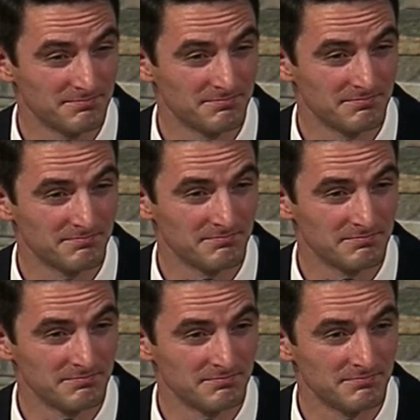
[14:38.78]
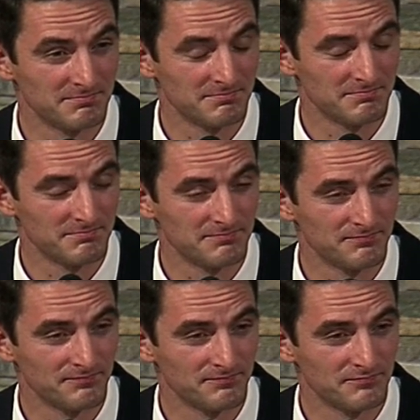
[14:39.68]

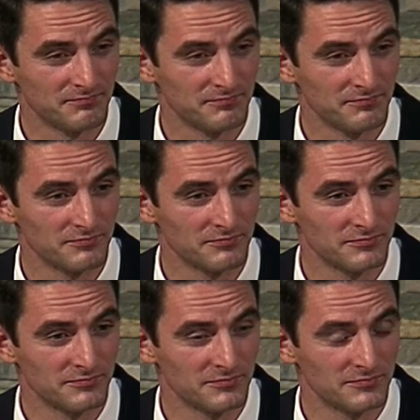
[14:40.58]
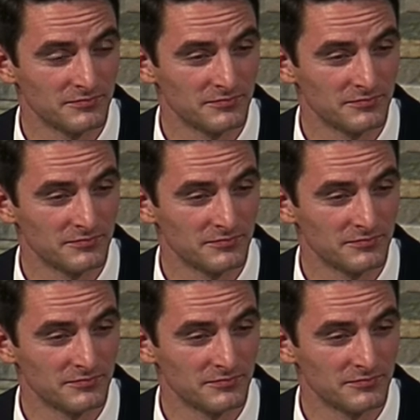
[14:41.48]
Nothing is said.